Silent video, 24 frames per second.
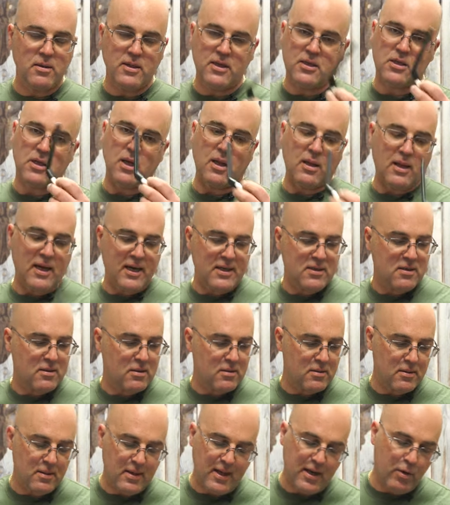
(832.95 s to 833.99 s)
These can last
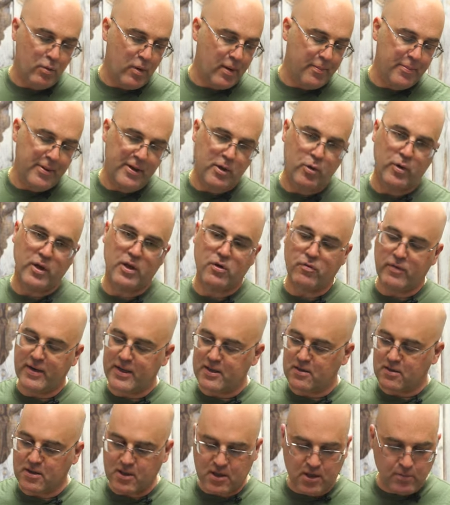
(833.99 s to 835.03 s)
anywhere between three
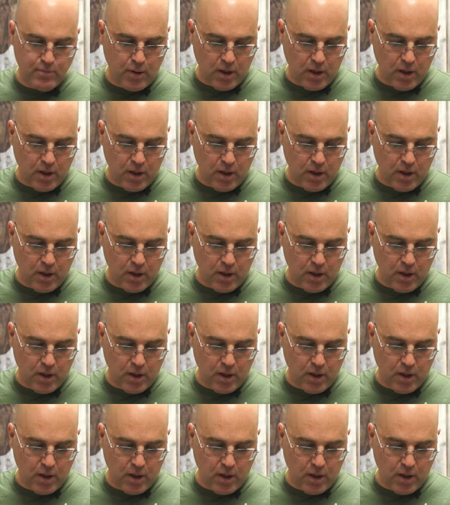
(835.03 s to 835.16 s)
and six